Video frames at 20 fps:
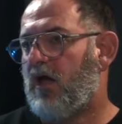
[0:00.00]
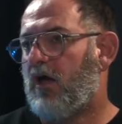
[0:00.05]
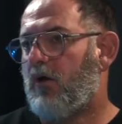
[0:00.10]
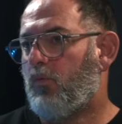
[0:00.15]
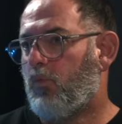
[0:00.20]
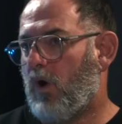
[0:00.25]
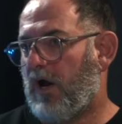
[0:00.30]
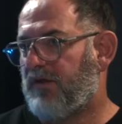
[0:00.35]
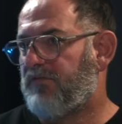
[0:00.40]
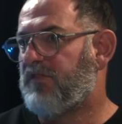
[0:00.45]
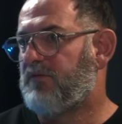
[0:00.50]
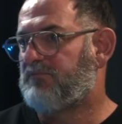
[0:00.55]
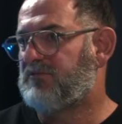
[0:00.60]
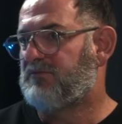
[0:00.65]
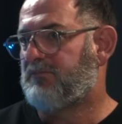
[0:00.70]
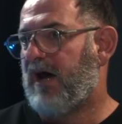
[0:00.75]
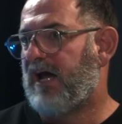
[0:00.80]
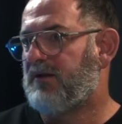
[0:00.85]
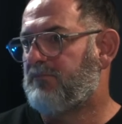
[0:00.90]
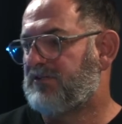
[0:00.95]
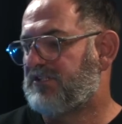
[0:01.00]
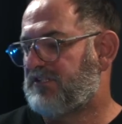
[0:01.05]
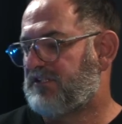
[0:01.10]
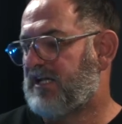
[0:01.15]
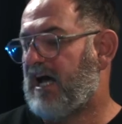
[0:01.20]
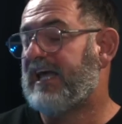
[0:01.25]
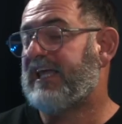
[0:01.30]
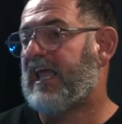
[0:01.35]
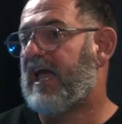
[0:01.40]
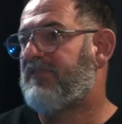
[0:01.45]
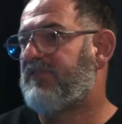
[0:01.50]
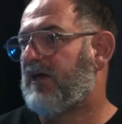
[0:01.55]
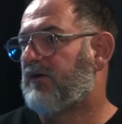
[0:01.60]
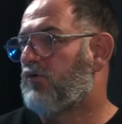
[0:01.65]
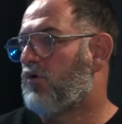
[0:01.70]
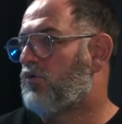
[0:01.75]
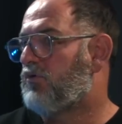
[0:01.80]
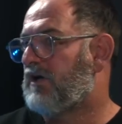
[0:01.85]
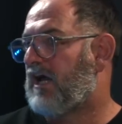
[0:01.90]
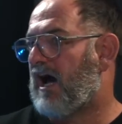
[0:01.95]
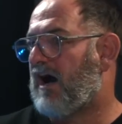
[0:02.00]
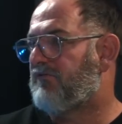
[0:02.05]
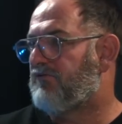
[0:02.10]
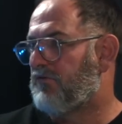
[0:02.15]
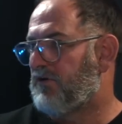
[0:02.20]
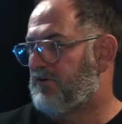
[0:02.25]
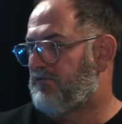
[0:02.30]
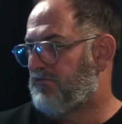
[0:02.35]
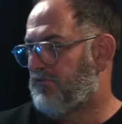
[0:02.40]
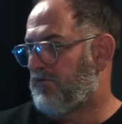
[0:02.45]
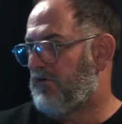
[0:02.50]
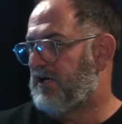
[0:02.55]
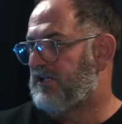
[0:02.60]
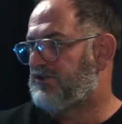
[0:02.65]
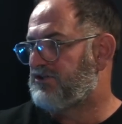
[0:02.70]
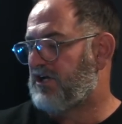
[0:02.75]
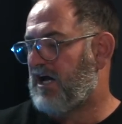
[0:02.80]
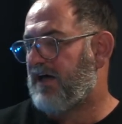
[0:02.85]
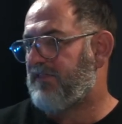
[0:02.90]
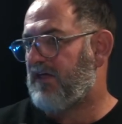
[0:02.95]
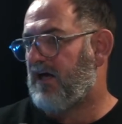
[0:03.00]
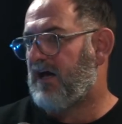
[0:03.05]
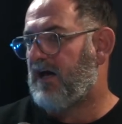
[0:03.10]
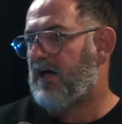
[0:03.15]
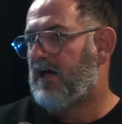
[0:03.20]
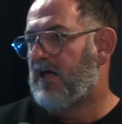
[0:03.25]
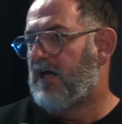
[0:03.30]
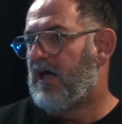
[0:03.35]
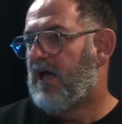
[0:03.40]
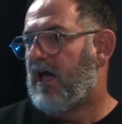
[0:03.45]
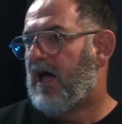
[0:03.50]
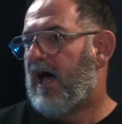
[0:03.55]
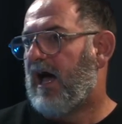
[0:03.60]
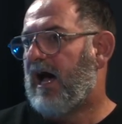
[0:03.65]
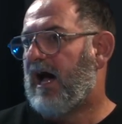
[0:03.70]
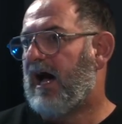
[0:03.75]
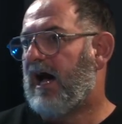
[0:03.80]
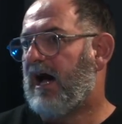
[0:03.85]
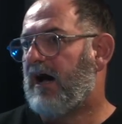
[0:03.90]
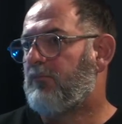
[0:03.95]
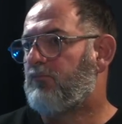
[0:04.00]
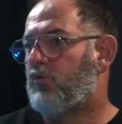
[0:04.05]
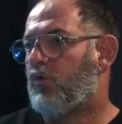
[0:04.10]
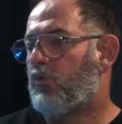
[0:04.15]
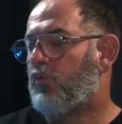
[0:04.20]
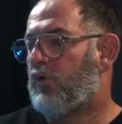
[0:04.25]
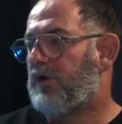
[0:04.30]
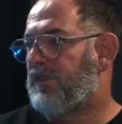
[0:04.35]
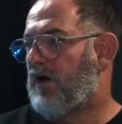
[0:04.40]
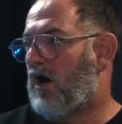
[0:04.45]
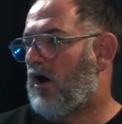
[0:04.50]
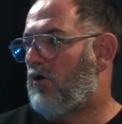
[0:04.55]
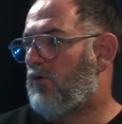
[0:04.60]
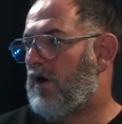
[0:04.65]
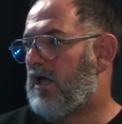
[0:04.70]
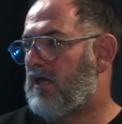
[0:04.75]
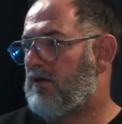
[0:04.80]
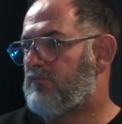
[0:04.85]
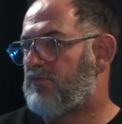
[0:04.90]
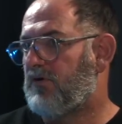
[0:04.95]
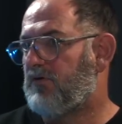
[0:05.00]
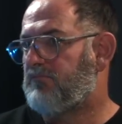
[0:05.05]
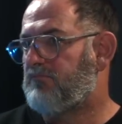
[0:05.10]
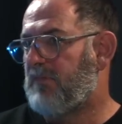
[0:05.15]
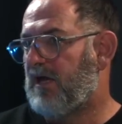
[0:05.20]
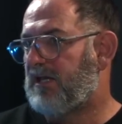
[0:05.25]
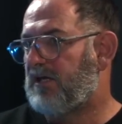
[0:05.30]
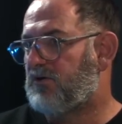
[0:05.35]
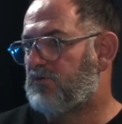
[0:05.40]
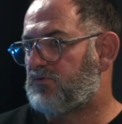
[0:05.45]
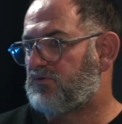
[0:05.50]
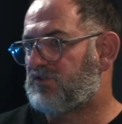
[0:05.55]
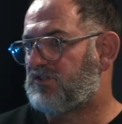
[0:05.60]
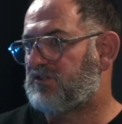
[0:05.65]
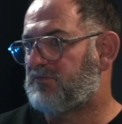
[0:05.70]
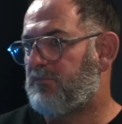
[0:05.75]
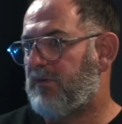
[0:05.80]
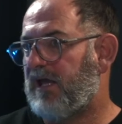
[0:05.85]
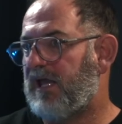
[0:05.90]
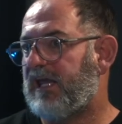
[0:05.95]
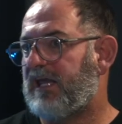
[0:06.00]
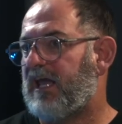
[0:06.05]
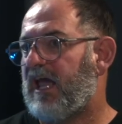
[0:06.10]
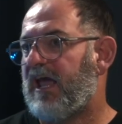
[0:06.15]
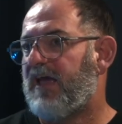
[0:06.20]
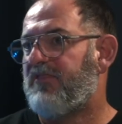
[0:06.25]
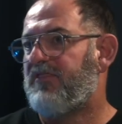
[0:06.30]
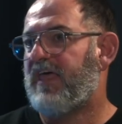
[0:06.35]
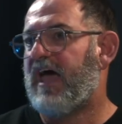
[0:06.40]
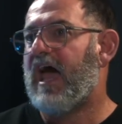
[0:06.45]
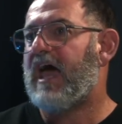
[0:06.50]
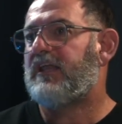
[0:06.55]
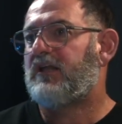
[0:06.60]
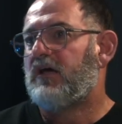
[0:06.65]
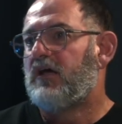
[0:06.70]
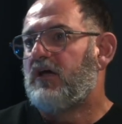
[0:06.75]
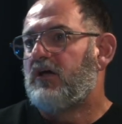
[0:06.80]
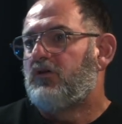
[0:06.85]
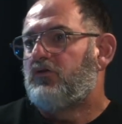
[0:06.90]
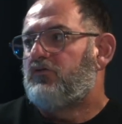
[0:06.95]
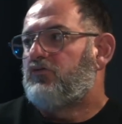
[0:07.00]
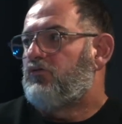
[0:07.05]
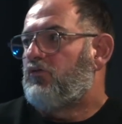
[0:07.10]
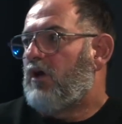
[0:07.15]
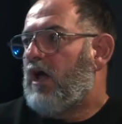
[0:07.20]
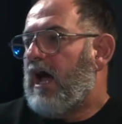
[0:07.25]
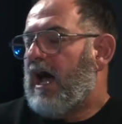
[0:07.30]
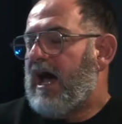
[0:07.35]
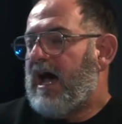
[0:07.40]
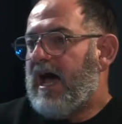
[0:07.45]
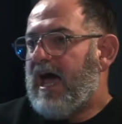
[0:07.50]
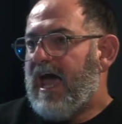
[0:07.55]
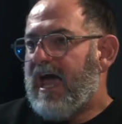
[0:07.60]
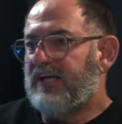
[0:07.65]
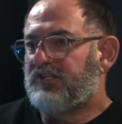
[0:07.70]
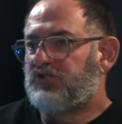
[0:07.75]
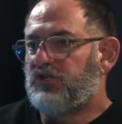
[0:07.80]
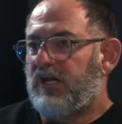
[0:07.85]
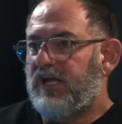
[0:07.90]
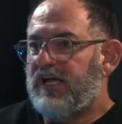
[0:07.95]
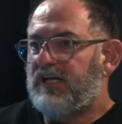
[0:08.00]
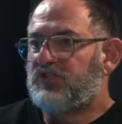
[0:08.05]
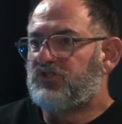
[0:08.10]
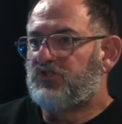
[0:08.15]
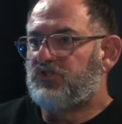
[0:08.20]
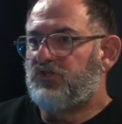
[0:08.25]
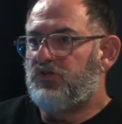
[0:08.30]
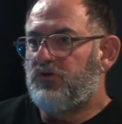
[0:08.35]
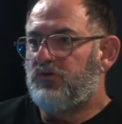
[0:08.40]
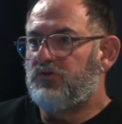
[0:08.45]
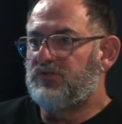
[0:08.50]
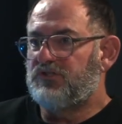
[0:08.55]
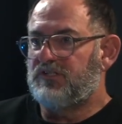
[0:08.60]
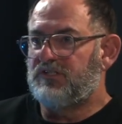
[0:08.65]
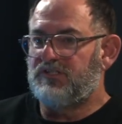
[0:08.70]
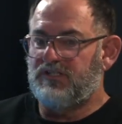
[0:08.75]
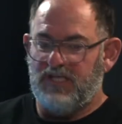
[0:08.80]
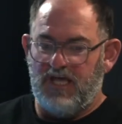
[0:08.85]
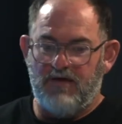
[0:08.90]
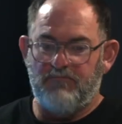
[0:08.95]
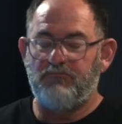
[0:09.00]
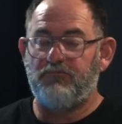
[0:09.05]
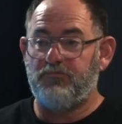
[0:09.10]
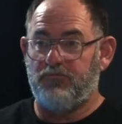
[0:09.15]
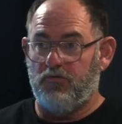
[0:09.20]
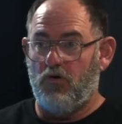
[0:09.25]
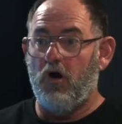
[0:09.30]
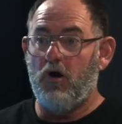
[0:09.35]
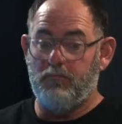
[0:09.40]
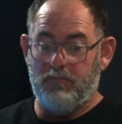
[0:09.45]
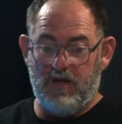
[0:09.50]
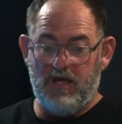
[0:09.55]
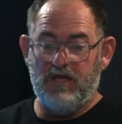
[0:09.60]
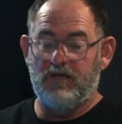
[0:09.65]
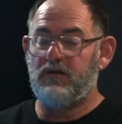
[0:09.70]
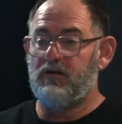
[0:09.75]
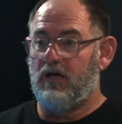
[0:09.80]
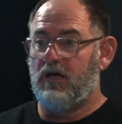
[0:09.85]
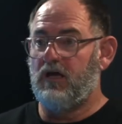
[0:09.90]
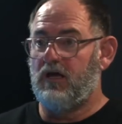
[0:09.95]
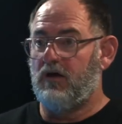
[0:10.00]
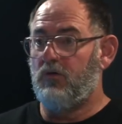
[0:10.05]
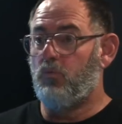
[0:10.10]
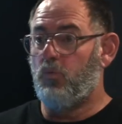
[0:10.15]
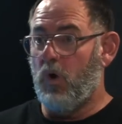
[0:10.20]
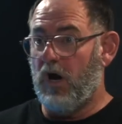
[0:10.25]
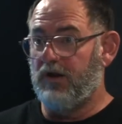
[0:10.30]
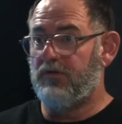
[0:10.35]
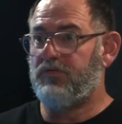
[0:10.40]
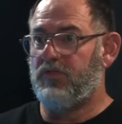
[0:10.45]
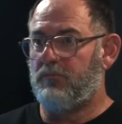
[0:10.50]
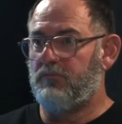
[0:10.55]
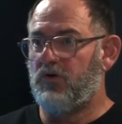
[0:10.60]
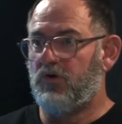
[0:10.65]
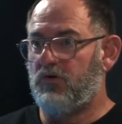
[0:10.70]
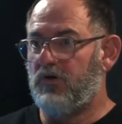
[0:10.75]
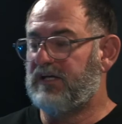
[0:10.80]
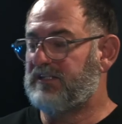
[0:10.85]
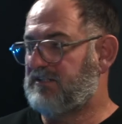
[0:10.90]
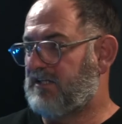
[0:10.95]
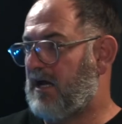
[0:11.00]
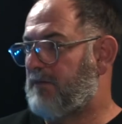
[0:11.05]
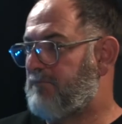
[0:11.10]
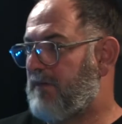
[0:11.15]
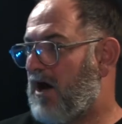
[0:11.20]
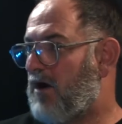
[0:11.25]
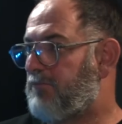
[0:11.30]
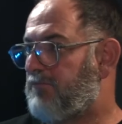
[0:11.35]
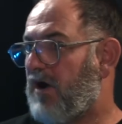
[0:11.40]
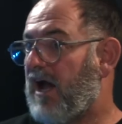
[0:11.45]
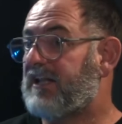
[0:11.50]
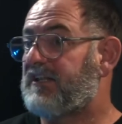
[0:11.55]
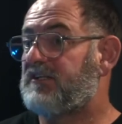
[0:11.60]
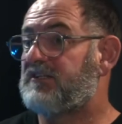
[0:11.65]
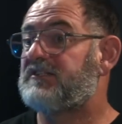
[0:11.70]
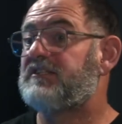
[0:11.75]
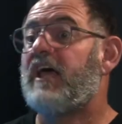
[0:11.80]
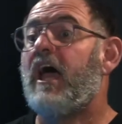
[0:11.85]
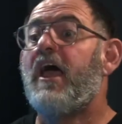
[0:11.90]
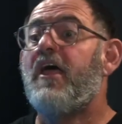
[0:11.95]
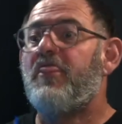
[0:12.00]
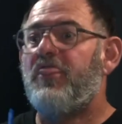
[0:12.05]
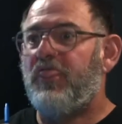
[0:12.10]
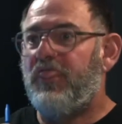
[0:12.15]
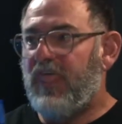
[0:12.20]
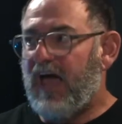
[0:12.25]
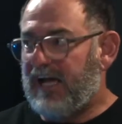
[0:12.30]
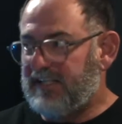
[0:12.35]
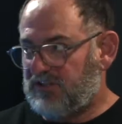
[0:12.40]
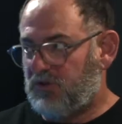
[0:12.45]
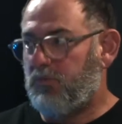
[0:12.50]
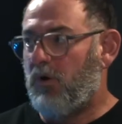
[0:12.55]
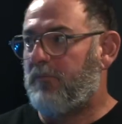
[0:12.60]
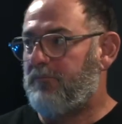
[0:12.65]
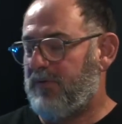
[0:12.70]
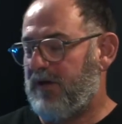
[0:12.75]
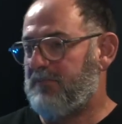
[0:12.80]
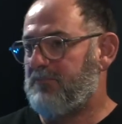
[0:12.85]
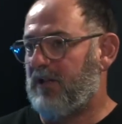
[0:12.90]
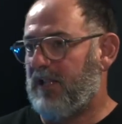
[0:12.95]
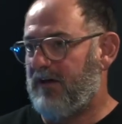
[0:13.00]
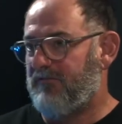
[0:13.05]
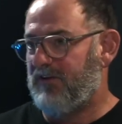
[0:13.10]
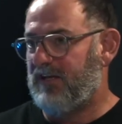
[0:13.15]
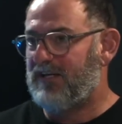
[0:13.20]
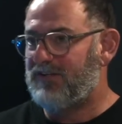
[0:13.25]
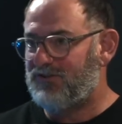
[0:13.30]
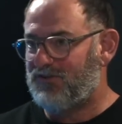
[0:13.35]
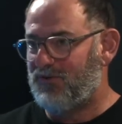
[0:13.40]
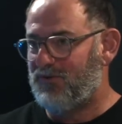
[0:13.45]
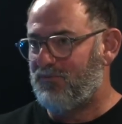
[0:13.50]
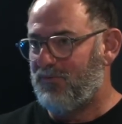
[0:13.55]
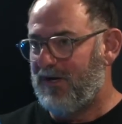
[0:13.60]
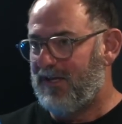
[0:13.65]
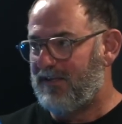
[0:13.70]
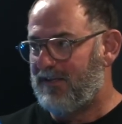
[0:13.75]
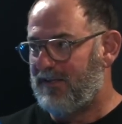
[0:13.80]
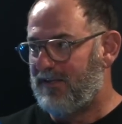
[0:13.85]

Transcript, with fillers: one of them's made a mistake and they're all covering for each other mm. um, with a whole heap of medical speak that uh, actually excuses them from one of them who has done malpractice. That's what people have an issue with.